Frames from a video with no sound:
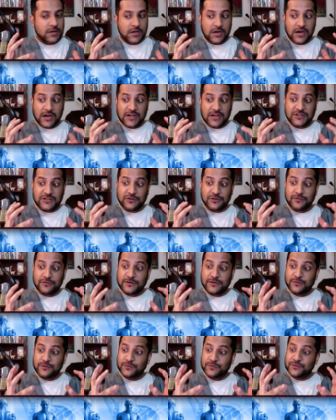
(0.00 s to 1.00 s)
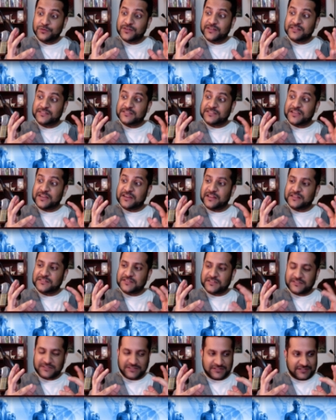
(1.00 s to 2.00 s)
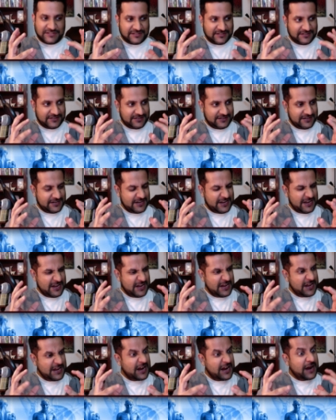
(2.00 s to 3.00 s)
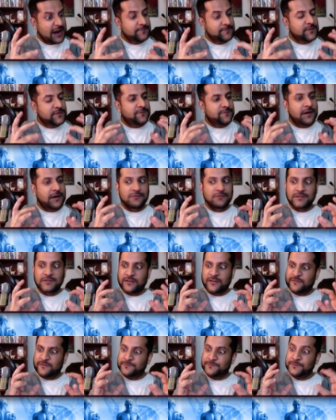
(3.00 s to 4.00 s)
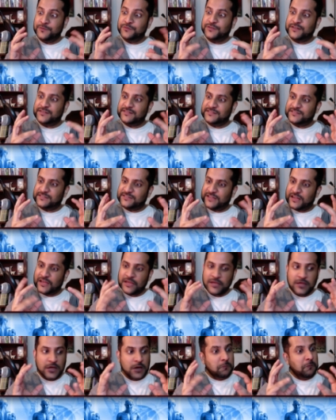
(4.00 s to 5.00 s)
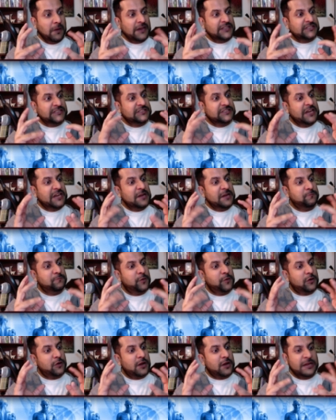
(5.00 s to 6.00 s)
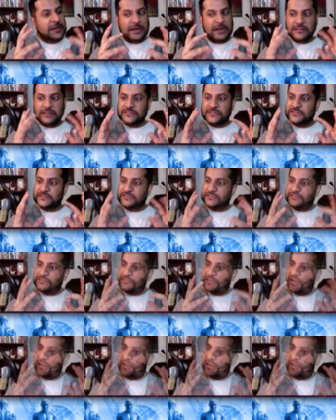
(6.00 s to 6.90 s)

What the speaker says: I told you mutants can exist. I'm the founder of mutants. My skin put wrinkles.